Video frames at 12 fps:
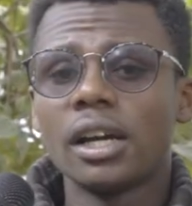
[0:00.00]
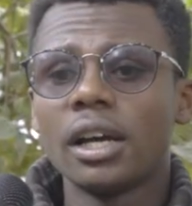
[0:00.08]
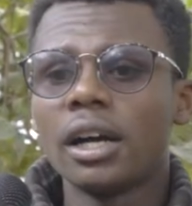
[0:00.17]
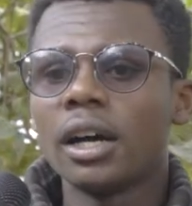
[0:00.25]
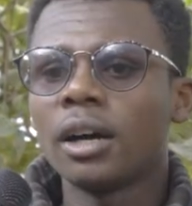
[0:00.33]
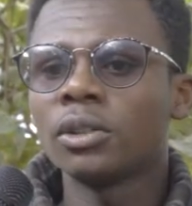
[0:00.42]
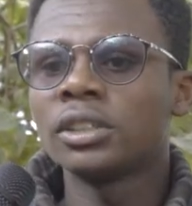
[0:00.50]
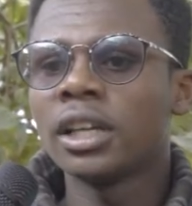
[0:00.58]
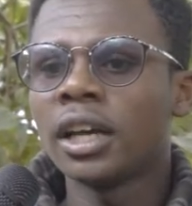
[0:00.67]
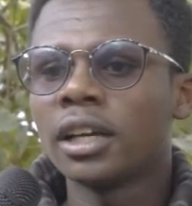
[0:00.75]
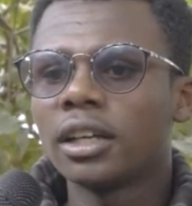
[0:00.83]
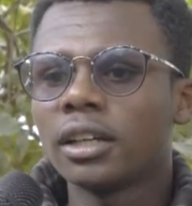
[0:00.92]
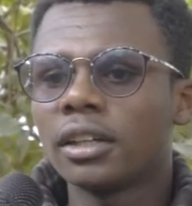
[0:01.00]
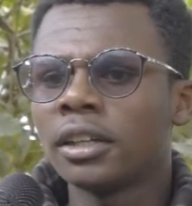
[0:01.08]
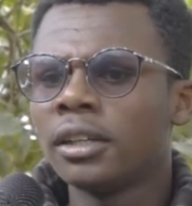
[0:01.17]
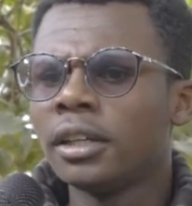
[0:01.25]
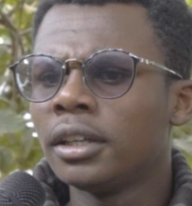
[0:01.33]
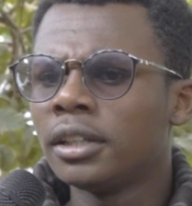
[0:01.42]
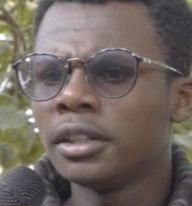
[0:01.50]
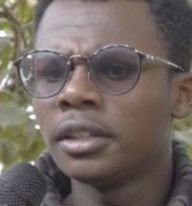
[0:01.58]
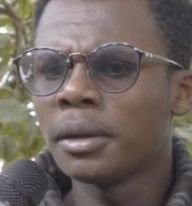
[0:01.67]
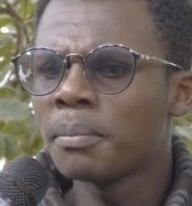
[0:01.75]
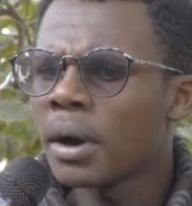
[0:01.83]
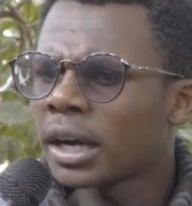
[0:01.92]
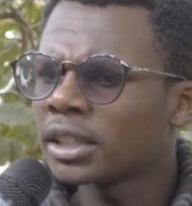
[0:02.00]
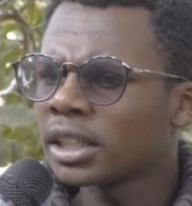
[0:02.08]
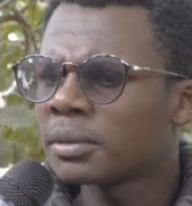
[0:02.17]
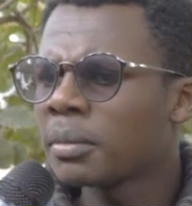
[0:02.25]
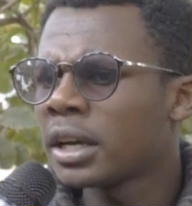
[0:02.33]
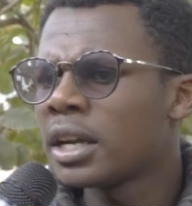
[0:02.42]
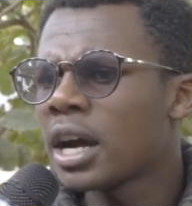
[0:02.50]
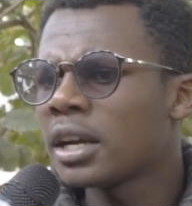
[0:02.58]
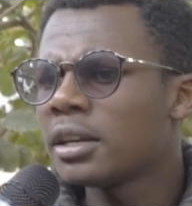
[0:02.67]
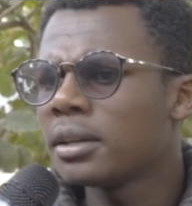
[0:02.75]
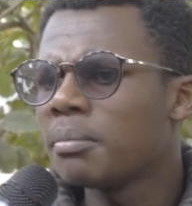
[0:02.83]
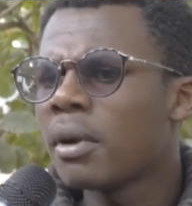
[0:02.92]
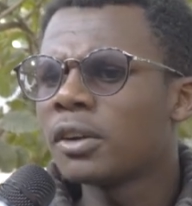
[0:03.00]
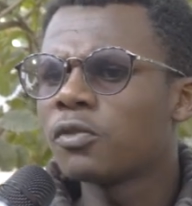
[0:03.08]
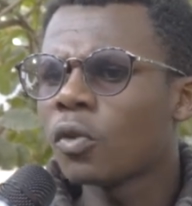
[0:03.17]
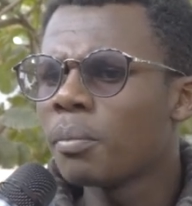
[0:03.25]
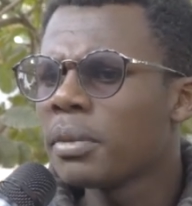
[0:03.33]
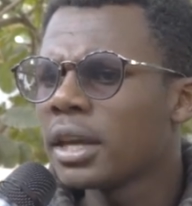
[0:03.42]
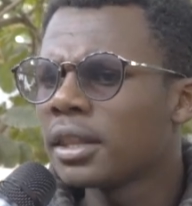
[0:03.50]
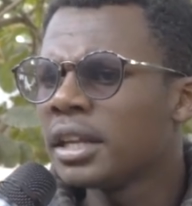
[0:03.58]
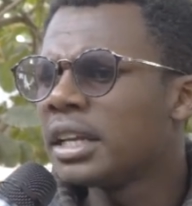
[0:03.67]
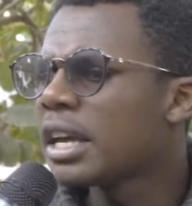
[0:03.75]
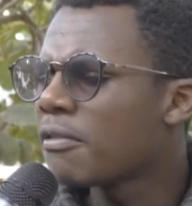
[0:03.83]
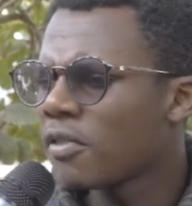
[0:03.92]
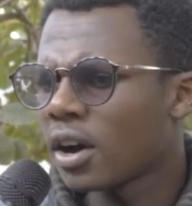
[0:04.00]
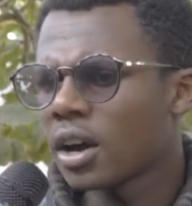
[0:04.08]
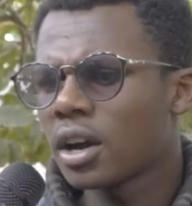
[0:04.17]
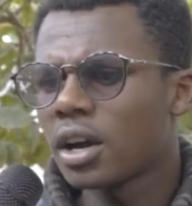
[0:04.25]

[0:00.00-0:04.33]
I was like, they barked at my dad, but for me, they never.